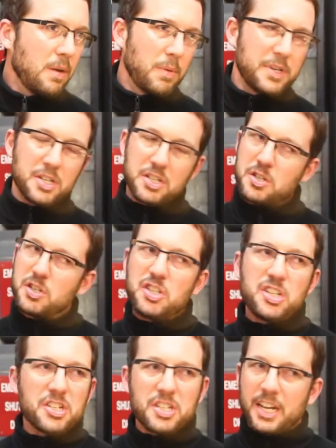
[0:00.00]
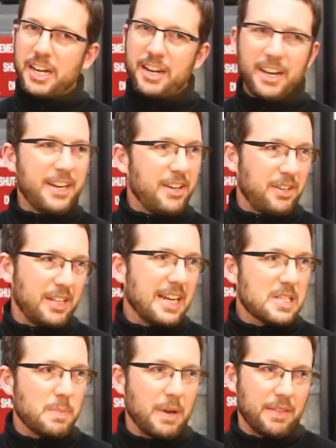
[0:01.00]
We just got into Idaho
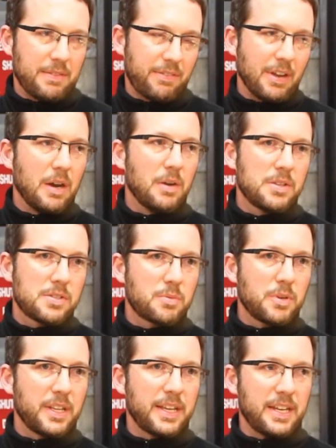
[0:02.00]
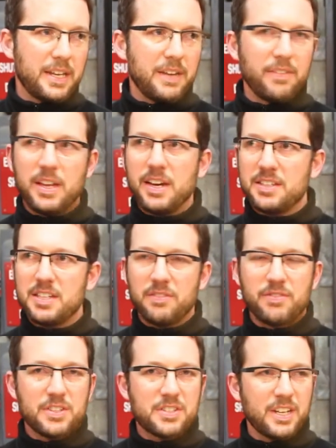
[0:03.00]
last month, so it's really in its
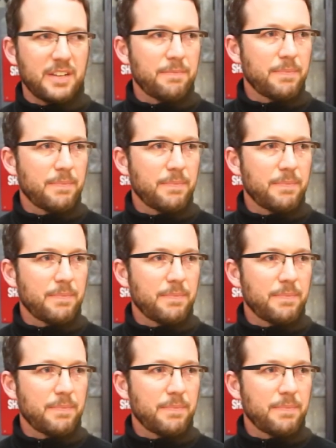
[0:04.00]
infancy.